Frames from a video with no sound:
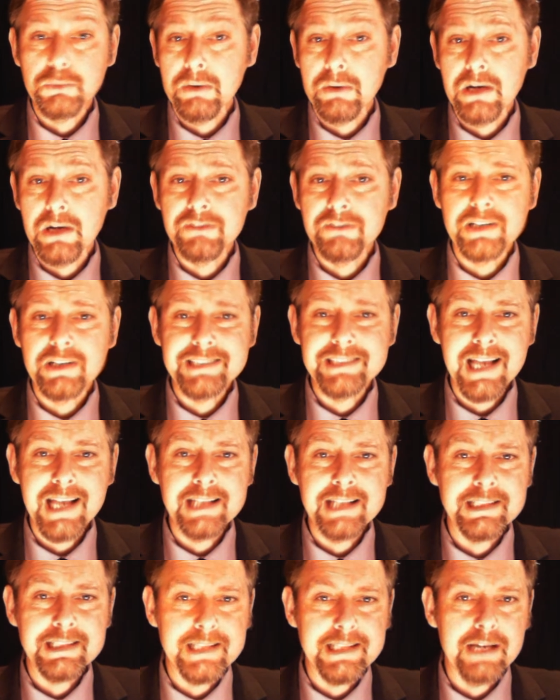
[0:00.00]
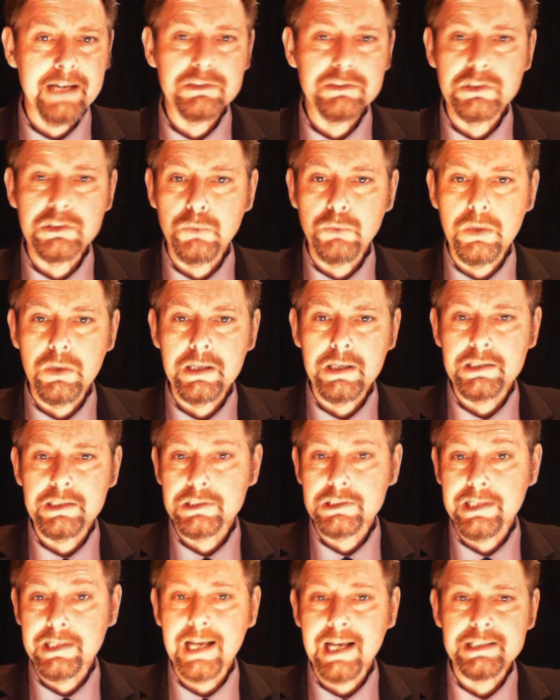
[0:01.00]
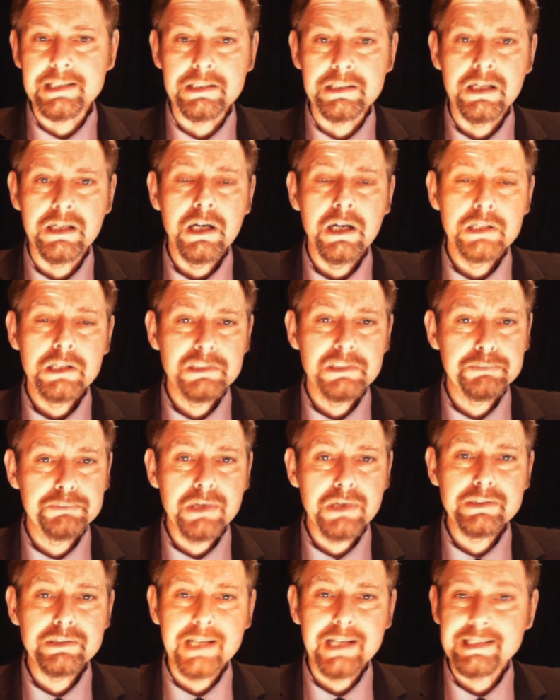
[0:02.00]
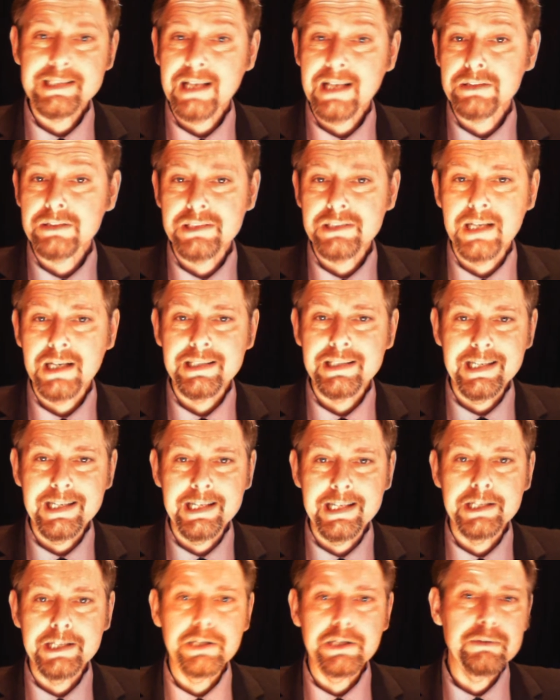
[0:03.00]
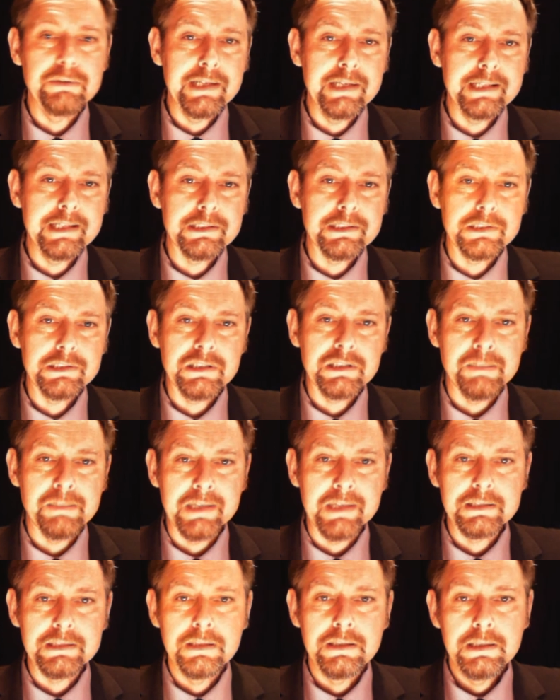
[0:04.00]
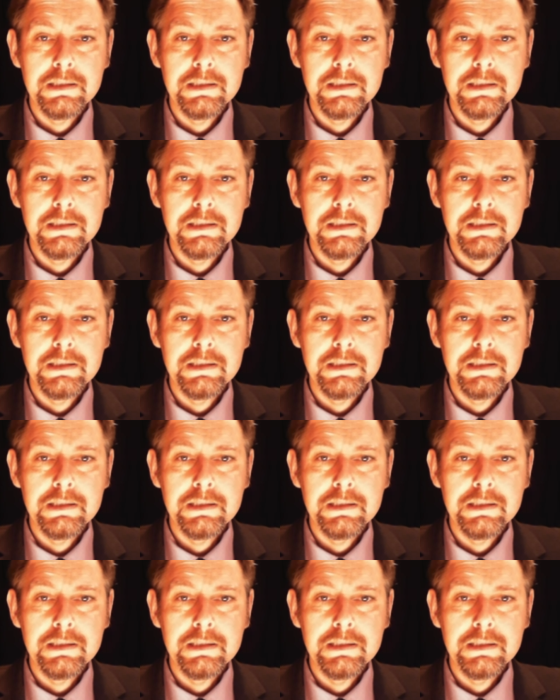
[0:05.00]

where over 10,000 workers gathered to protest outside the EU Leaders Summit.